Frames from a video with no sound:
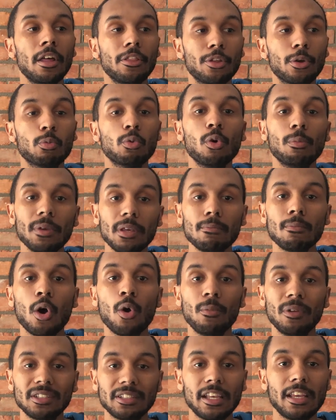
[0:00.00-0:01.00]
there will be
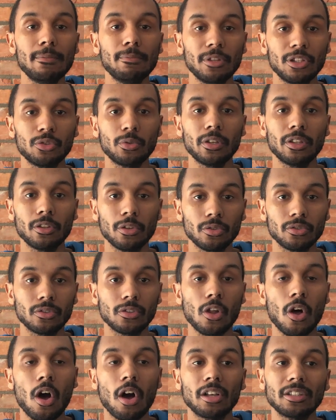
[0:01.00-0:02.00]
moments in between those
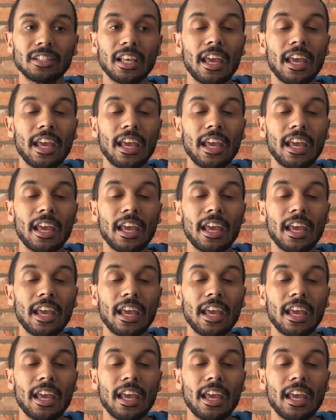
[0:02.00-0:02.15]
logs